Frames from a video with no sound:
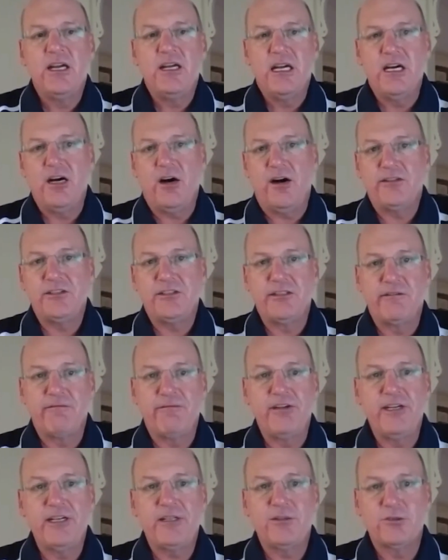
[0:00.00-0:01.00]
hydrogen
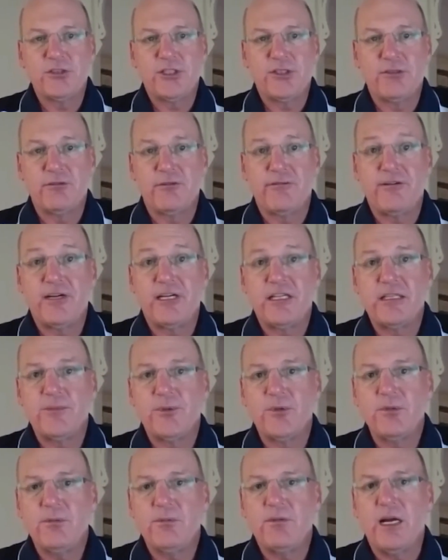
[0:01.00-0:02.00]
vehicles that are
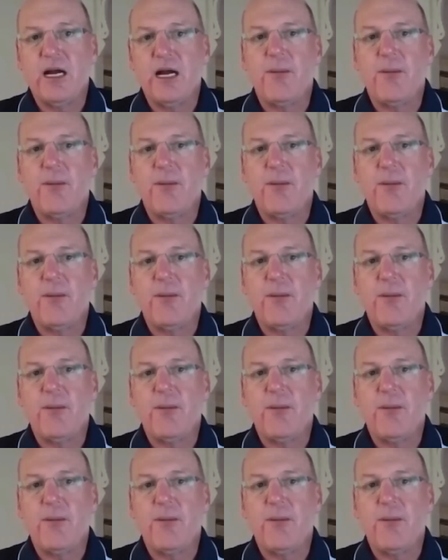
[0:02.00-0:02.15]
available.